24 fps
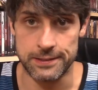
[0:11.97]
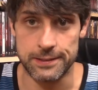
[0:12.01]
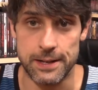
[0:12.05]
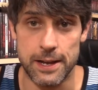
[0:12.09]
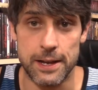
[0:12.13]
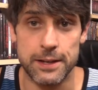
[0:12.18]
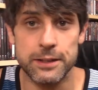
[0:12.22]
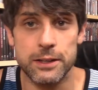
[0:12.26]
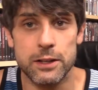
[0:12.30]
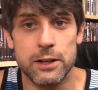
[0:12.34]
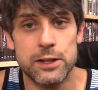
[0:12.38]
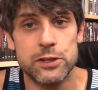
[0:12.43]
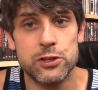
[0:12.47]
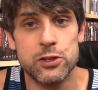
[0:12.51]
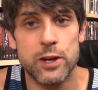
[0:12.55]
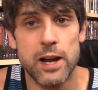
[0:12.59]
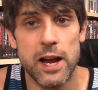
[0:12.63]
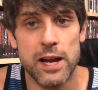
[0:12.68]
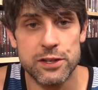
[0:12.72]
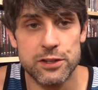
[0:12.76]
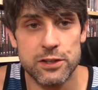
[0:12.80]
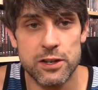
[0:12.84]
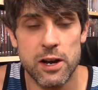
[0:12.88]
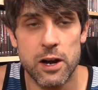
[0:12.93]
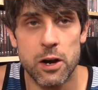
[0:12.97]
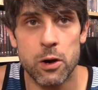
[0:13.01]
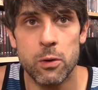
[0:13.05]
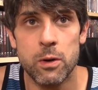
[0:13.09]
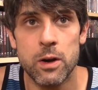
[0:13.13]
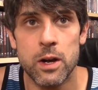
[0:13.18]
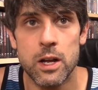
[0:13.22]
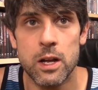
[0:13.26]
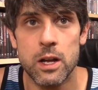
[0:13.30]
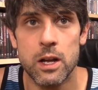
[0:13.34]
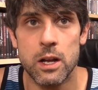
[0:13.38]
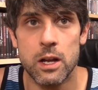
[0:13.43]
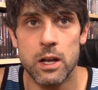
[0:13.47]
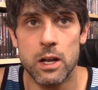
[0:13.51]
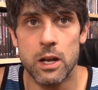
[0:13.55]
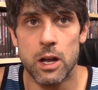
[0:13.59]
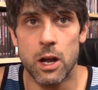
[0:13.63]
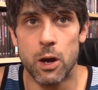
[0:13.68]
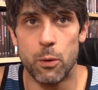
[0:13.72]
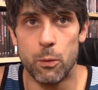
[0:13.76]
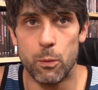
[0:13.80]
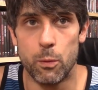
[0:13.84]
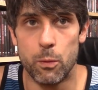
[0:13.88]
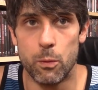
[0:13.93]
and let you guys know
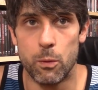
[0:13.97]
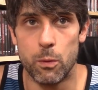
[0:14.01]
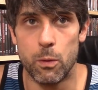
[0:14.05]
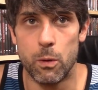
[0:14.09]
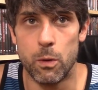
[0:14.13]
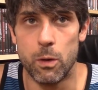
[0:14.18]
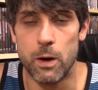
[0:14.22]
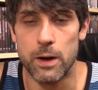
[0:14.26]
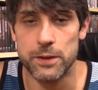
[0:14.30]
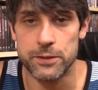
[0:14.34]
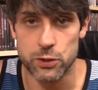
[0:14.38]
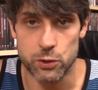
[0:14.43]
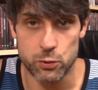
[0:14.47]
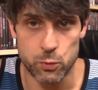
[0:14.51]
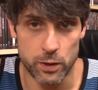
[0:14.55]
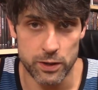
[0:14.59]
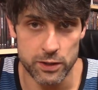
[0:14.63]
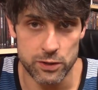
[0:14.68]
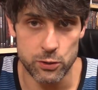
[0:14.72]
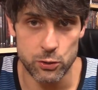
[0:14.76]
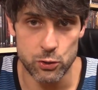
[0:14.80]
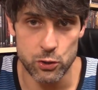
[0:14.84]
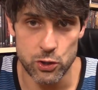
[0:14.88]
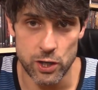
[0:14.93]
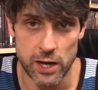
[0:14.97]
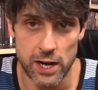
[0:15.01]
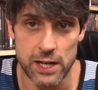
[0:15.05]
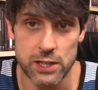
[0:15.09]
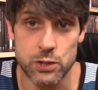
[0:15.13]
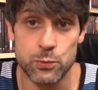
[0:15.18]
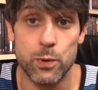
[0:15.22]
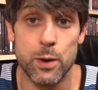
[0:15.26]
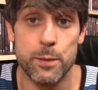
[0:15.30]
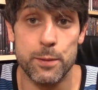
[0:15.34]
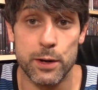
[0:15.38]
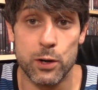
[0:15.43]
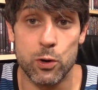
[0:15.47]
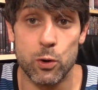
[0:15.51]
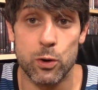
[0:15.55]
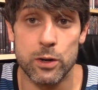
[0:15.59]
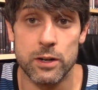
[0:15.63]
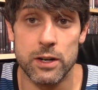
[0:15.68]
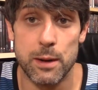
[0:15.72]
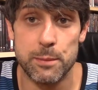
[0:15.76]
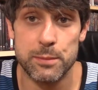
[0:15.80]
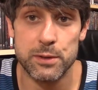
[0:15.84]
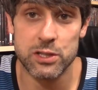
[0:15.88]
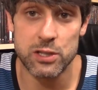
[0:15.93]
uh, at the 22 shots we
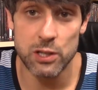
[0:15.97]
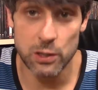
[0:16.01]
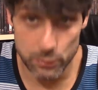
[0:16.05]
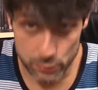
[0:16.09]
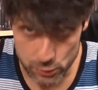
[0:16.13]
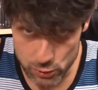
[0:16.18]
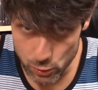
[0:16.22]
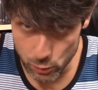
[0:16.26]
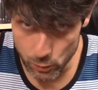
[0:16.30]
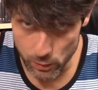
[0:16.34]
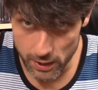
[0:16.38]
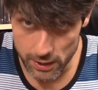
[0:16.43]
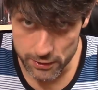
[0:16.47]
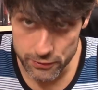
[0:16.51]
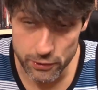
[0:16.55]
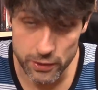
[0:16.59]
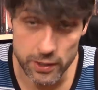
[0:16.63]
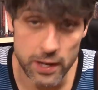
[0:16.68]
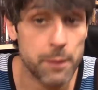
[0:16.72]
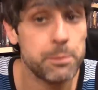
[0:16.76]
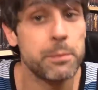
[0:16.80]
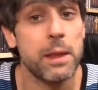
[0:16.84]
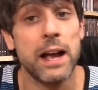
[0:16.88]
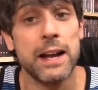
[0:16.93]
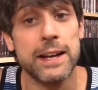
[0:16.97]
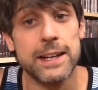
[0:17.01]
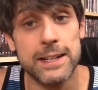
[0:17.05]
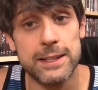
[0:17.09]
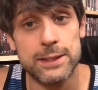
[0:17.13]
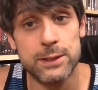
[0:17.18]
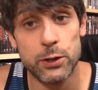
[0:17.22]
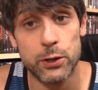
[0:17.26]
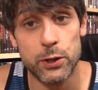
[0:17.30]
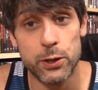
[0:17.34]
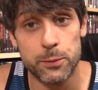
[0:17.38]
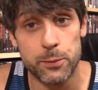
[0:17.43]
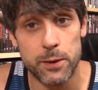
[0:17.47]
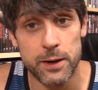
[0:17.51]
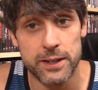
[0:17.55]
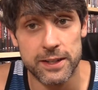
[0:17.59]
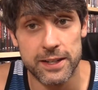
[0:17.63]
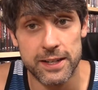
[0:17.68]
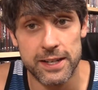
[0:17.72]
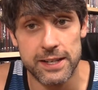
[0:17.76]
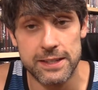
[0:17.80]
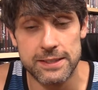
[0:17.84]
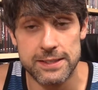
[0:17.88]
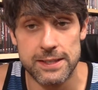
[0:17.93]
recorded episode 200. I'm not going to tell you what
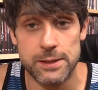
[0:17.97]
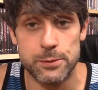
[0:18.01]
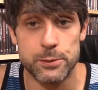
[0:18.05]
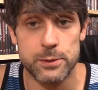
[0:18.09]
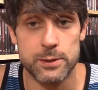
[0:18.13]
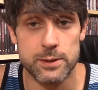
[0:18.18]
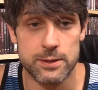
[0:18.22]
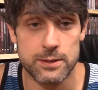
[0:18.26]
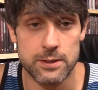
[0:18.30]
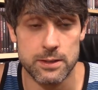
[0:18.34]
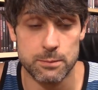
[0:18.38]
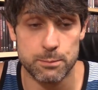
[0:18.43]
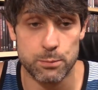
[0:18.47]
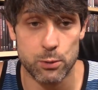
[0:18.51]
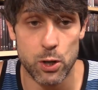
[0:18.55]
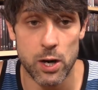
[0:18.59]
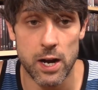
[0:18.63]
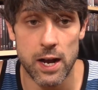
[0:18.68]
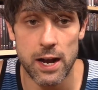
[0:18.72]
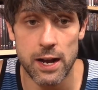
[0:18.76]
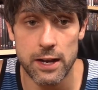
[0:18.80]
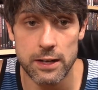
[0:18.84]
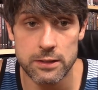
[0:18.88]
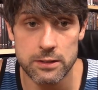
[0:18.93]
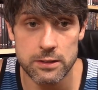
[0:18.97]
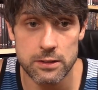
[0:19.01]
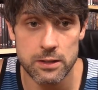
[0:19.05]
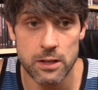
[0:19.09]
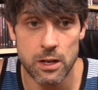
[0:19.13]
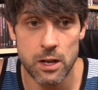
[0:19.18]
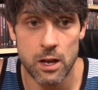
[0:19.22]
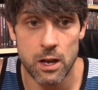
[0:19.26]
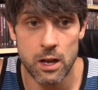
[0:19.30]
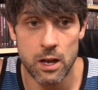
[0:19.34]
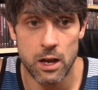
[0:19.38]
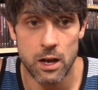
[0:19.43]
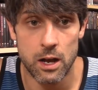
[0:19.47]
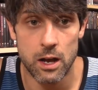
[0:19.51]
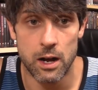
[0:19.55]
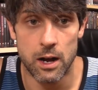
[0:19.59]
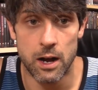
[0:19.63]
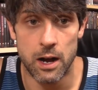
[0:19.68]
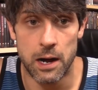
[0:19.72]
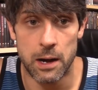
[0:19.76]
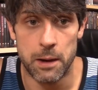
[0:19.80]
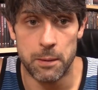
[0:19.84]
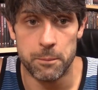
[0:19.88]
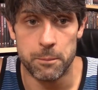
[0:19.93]
it is, it was a surprise.
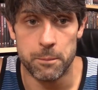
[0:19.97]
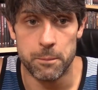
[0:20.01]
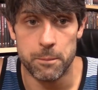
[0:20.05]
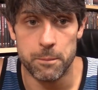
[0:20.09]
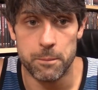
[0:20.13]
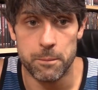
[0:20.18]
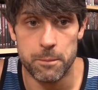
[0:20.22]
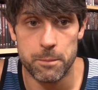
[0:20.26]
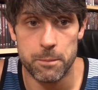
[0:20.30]
Um,